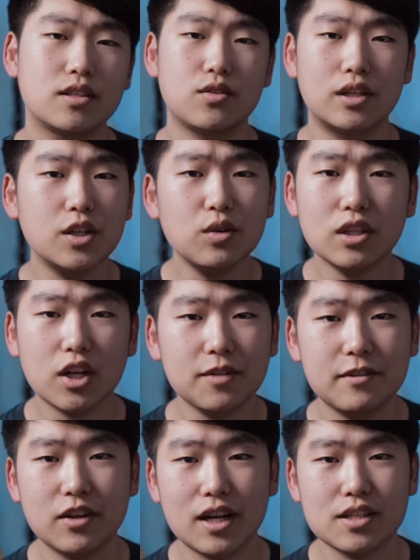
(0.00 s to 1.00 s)
So I know a lot
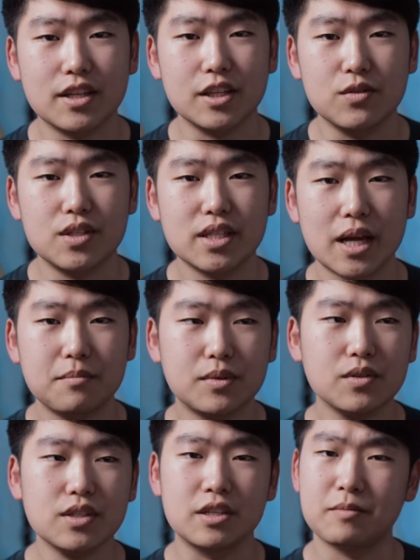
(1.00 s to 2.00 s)
of you guys that use
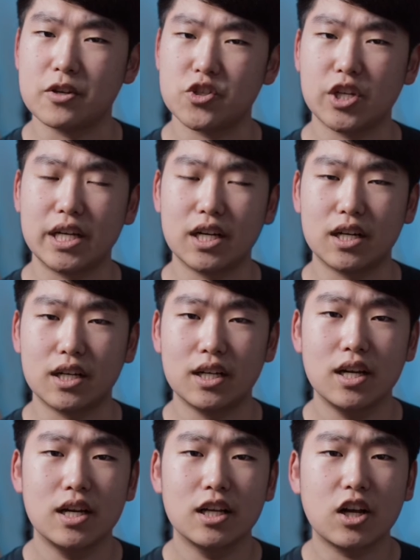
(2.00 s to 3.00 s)
samples, especially uh,
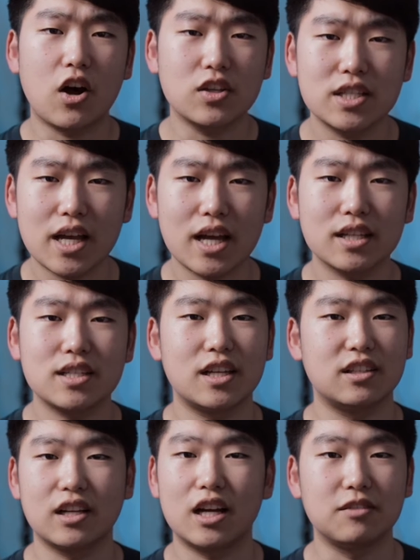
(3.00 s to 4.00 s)
Kontakt
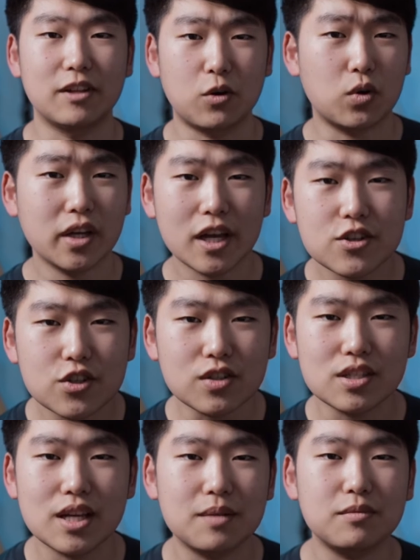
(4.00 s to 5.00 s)
and kind of like
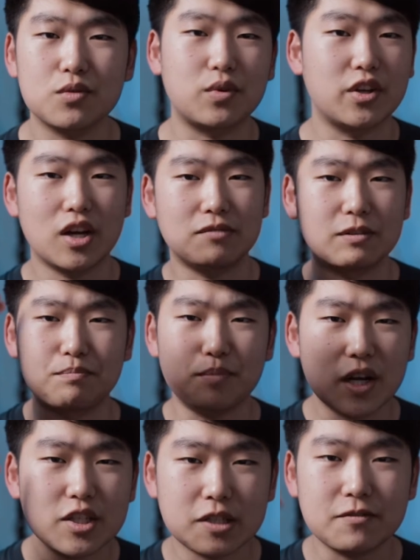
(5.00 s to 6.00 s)
orchestral samples where you have a
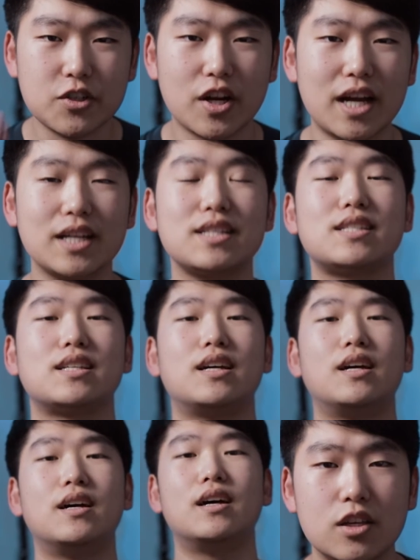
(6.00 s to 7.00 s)
bunch of tracks.
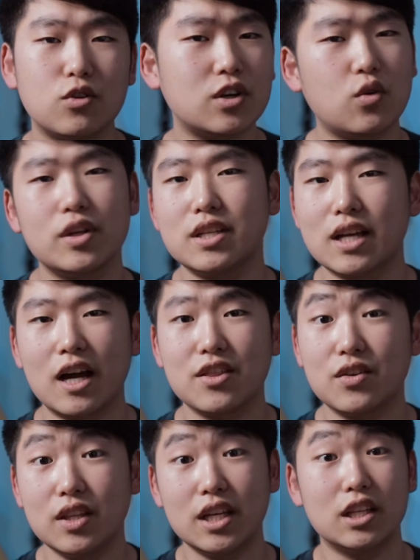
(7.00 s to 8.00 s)
You are going to
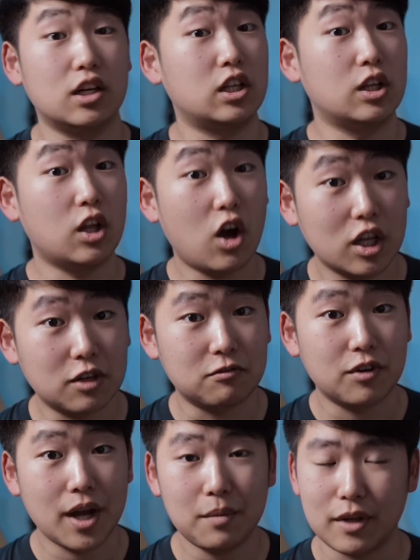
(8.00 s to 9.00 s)
either need a lot
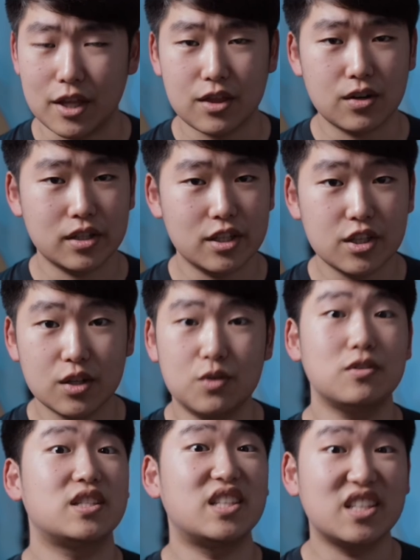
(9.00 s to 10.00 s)
of RAM, like
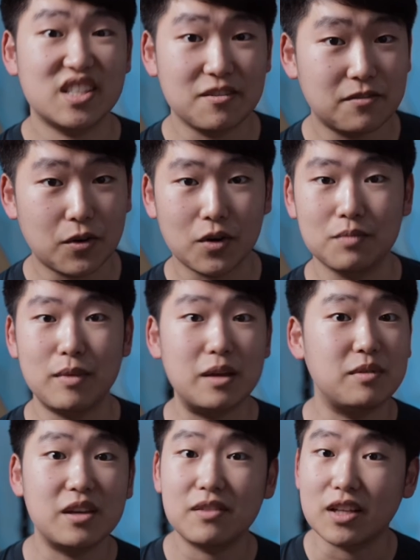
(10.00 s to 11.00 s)
32, 64,
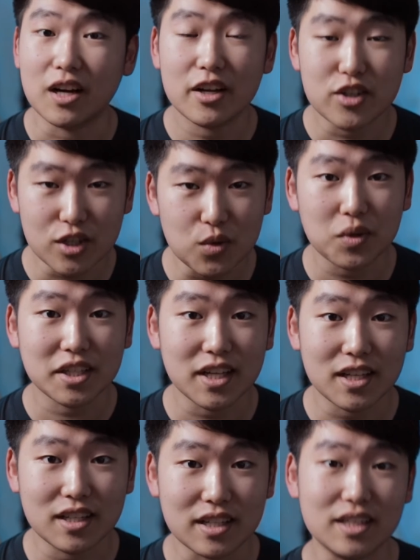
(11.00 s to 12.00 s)
maybe even
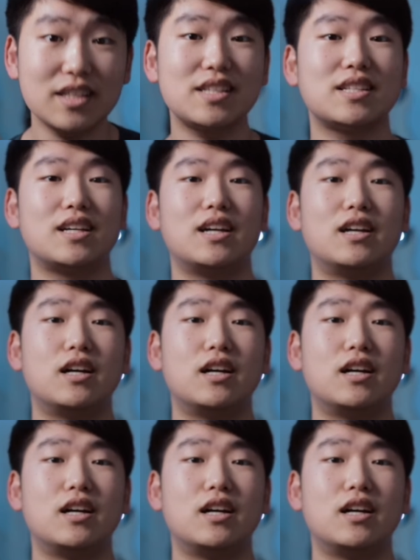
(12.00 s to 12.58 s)
128 gigs,